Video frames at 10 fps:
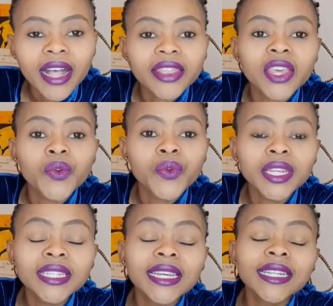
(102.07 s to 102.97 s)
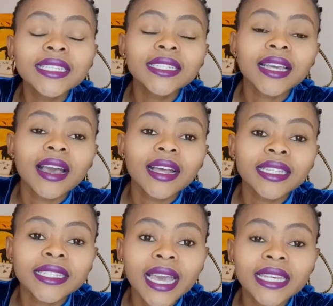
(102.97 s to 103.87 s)
the recent
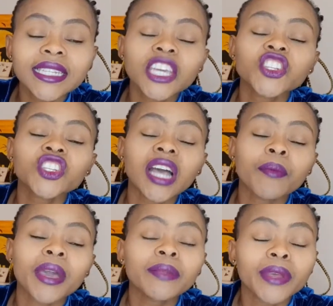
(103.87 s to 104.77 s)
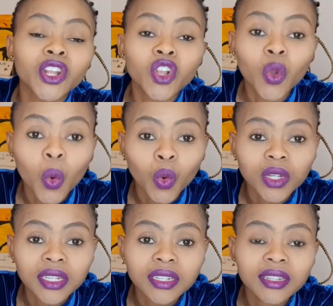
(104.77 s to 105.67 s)
taxation amendment
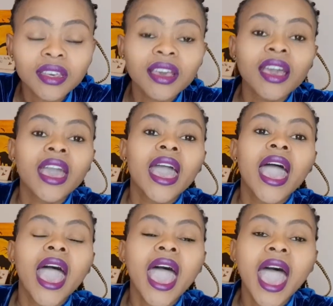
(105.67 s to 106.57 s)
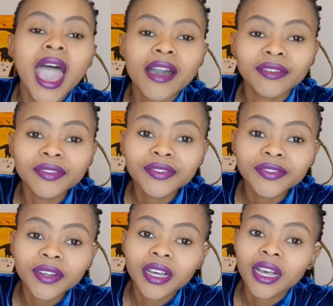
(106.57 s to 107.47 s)
laws have
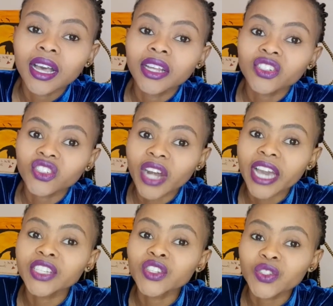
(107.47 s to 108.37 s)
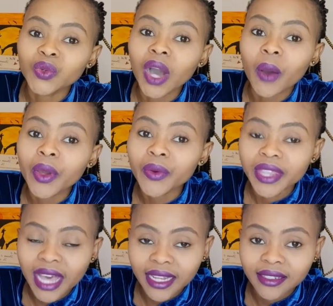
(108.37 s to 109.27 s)
tried to do away with
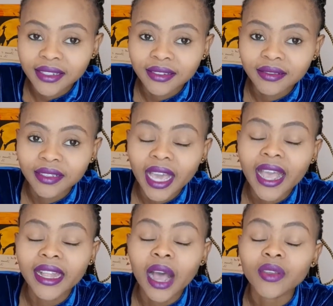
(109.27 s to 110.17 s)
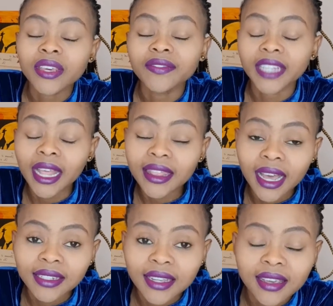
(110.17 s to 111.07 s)
that. And how they've done
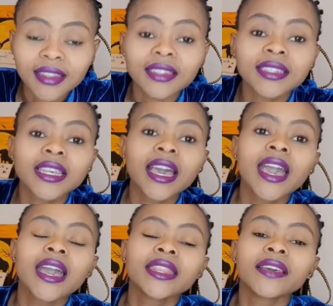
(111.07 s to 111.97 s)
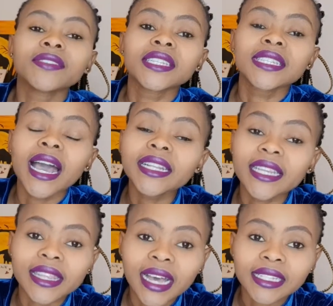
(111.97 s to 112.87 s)
that is they've
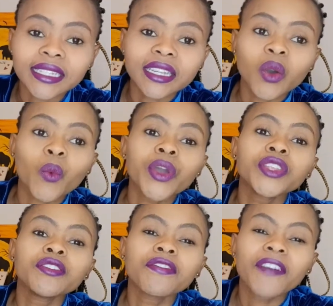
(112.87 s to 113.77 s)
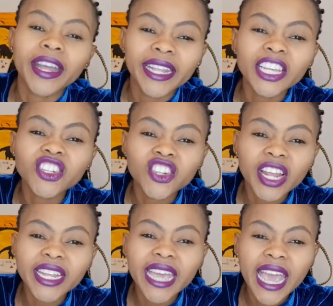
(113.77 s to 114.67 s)
decided that when you
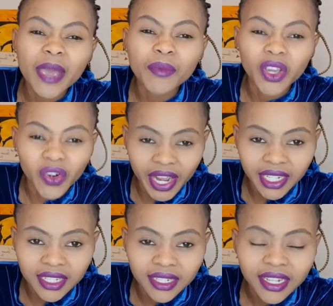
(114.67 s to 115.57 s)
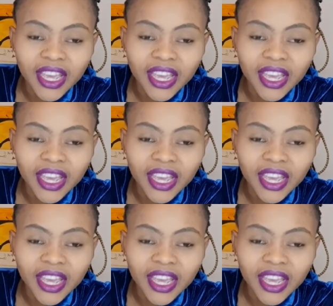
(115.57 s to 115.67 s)
financially immigrate,